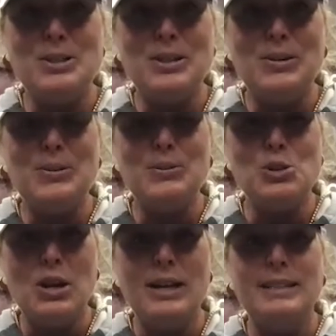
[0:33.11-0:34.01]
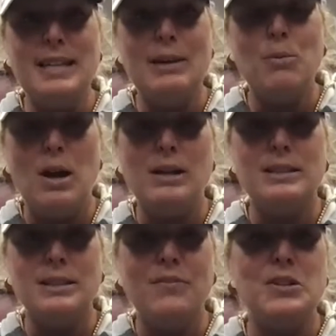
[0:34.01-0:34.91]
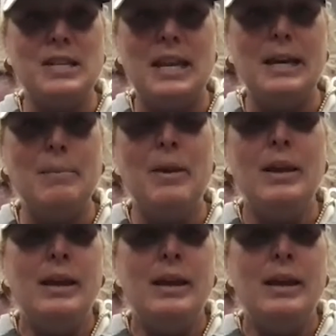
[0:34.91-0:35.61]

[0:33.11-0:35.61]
So drawing 10 walks in the first game,